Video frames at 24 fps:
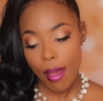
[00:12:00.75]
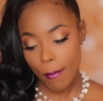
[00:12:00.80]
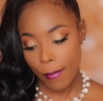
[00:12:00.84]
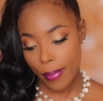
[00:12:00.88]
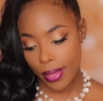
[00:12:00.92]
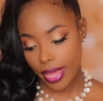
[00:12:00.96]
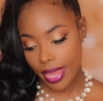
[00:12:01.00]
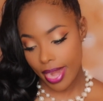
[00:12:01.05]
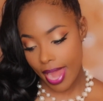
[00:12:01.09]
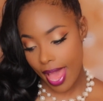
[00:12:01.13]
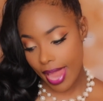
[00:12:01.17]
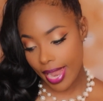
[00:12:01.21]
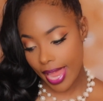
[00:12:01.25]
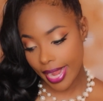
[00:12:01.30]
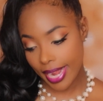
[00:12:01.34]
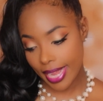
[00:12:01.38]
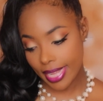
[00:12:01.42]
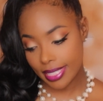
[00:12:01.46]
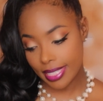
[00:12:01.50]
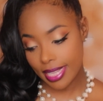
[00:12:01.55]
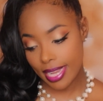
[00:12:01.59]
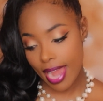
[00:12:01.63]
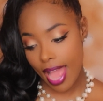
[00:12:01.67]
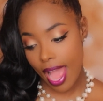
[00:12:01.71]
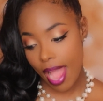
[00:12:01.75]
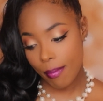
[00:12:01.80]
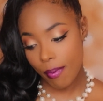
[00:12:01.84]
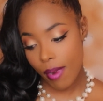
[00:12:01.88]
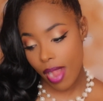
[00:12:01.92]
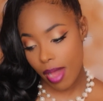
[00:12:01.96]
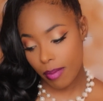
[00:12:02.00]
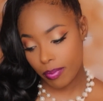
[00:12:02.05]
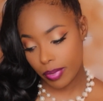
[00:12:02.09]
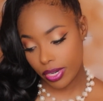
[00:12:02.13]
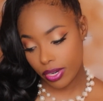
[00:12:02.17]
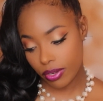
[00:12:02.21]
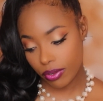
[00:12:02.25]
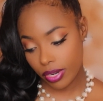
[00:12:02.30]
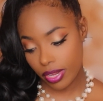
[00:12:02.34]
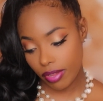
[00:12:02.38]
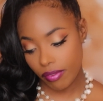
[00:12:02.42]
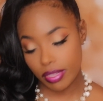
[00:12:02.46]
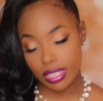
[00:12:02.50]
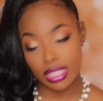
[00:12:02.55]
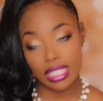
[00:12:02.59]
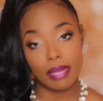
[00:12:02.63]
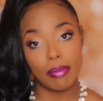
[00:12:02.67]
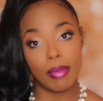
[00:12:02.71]
But like I said, I probably don't
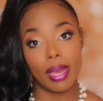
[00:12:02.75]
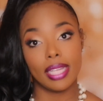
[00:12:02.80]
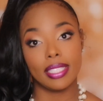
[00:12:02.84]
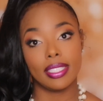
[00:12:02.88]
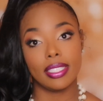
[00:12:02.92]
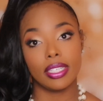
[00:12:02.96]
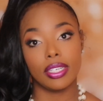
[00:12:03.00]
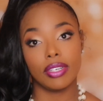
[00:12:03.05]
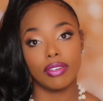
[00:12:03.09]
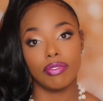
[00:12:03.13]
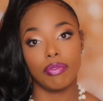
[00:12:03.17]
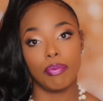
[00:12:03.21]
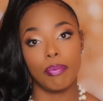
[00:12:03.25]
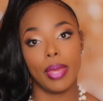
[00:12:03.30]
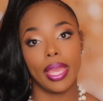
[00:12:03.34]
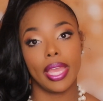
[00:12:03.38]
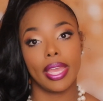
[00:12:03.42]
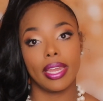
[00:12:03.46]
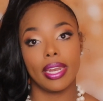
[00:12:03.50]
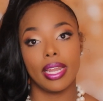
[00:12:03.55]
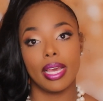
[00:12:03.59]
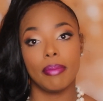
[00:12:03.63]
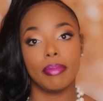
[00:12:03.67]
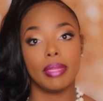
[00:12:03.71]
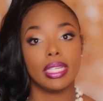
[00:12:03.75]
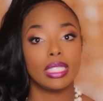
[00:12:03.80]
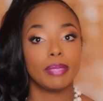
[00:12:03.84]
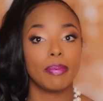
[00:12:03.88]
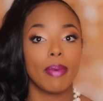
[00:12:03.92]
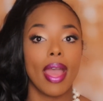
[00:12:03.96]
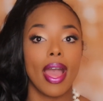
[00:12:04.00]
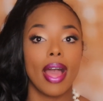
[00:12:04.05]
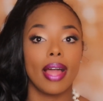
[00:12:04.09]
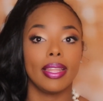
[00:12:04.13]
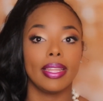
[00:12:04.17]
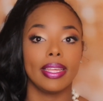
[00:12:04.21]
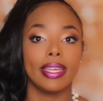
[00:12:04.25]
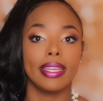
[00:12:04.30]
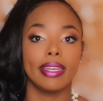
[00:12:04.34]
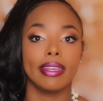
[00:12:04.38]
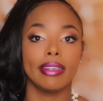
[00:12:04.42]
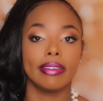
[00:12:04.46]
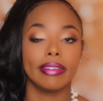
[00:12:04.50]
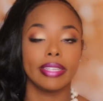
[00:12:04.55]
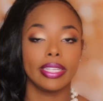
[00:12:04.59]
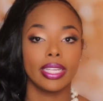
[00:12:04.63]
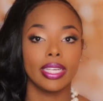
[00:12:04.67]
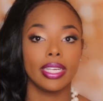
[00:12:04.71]
even see myself picking up this palette
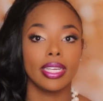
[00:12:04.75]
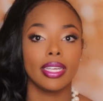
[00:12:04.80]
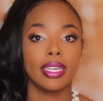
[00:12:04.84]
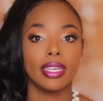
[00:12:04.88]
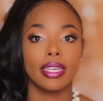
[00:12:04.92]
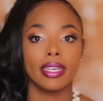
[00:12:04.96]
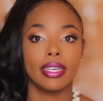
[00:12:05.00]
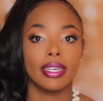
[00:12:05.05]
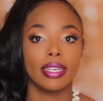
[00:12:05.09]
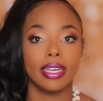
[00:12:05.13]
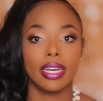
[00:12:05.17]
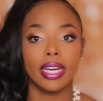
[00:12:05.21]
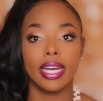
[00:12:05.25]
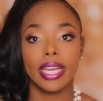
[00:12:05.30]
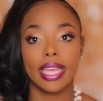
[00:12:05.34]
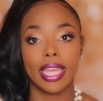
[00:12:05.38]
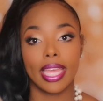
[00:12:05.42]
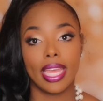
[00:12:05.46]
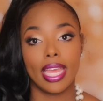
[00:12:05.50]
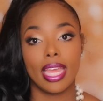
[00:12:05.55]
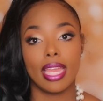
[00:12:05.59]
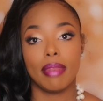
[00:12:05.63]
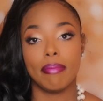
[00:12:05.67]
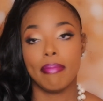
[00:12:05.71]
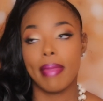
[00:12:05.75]
again.